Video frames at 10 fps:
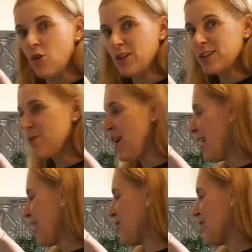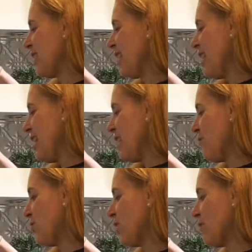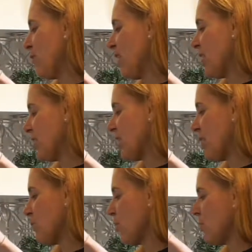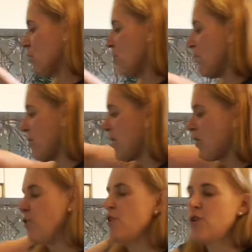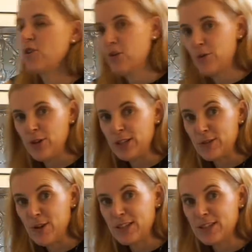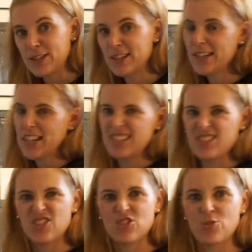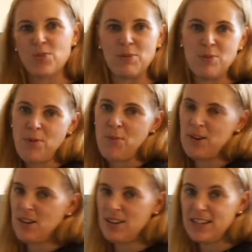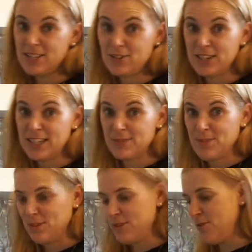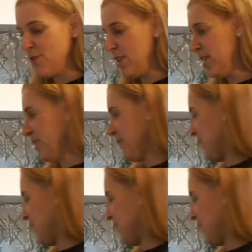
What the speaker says: oil is quite liquid. If you live on the other side of the world, you might find that your coconut oil is quite solid. Just scoop it up and pop it in. There's no need to melt it first.